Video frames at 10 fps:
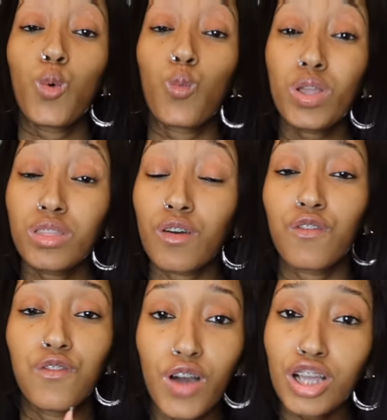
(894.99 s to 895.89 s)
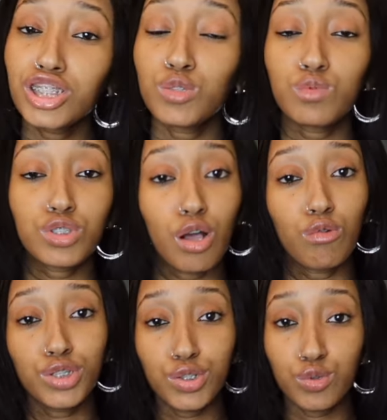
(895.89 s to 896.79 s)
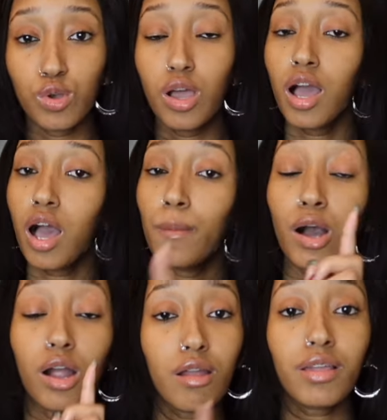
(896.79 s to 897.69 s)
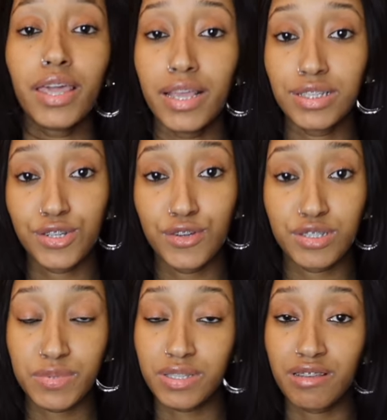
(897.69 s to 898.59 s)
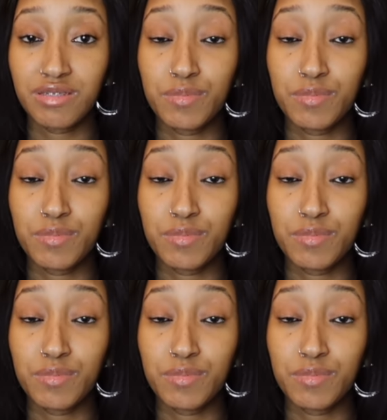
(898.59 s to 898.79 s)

what the fuck she was gonna do about her kids' Christmas gifts,